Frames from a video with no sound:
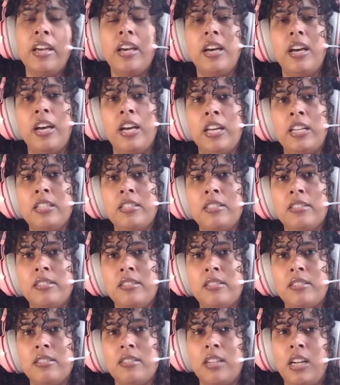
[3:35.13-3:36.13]
And
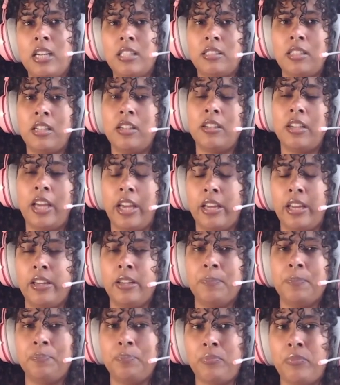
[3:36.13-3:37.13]
I was like, okay.
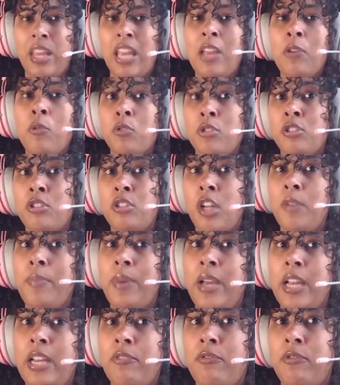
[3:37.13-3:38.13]
It was so
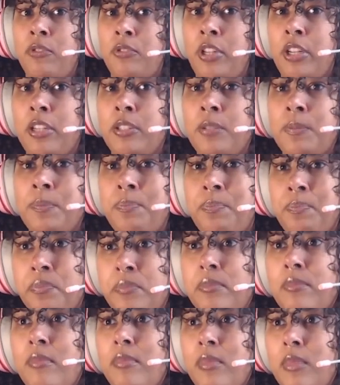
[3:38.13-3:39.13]
painful though.
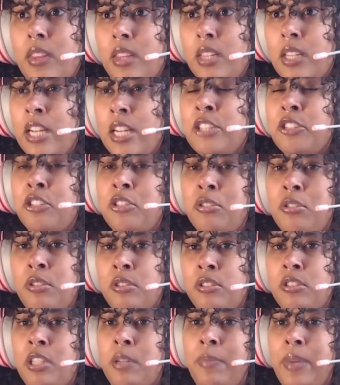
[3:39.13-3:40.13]
I just took
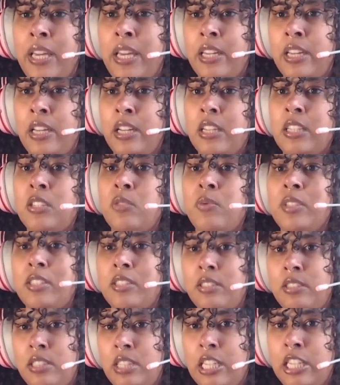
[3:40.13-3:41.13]
some painkillers, went
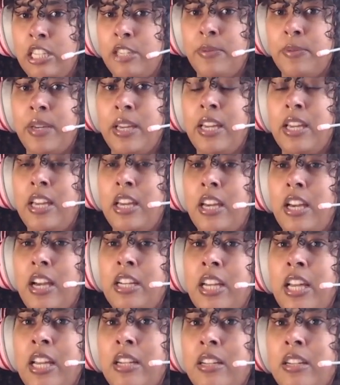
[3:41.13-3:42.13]
to sleep,
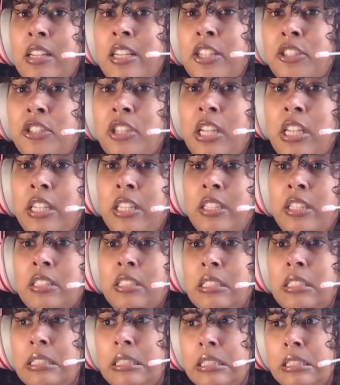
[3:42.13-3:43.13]
and then literally
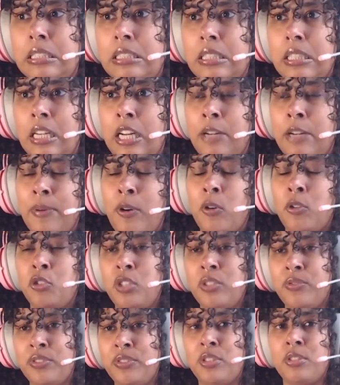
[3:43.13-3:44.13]
I got
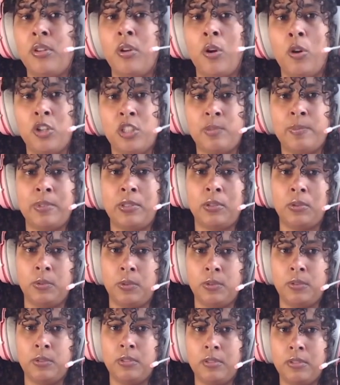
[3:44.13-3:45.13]
driven to the
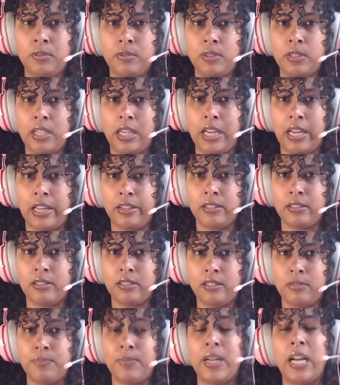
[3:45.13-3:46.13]
hospital and
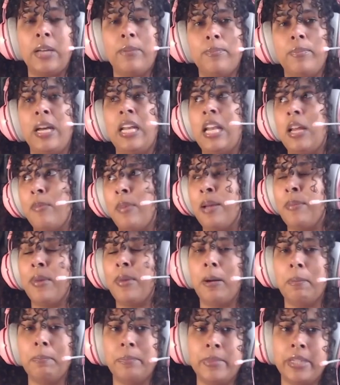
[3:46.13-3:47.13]
by like my
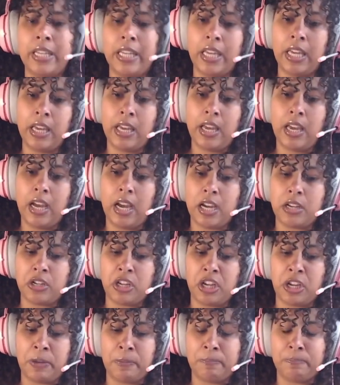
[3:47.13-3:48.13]
mum,
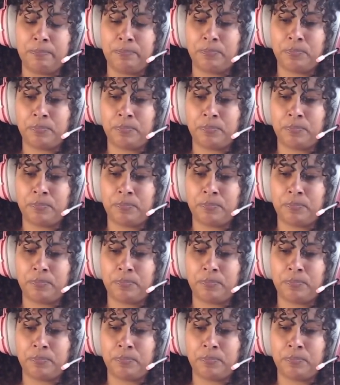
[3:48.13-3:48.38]
and